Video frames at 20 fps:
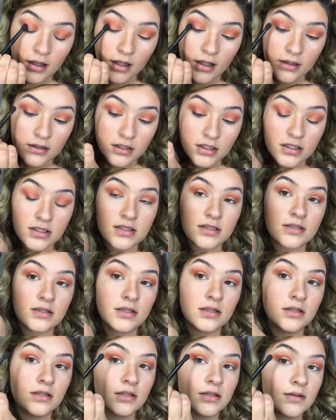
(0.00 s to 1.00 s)
and
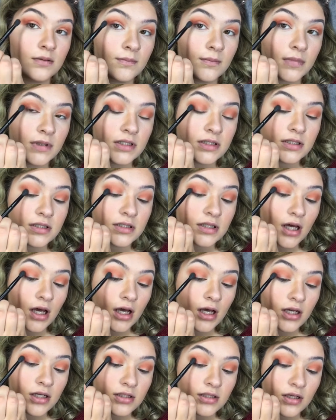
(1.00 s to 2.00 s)
just
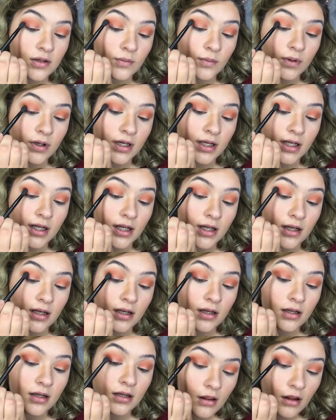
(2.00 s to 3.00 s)
massage and work it
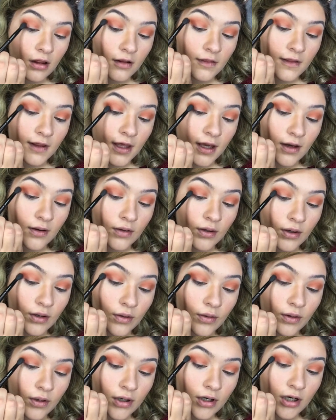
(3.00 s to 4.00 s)
in on the outer
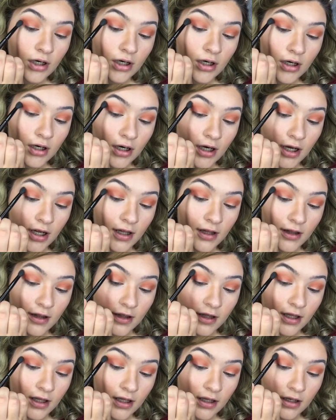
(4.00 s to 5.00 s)
corner, and
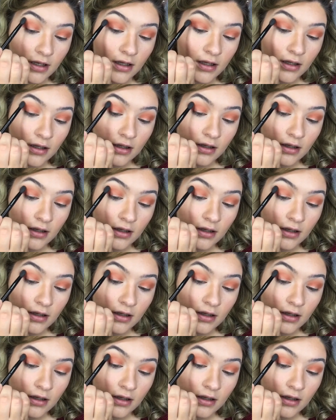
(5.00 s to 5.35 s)
then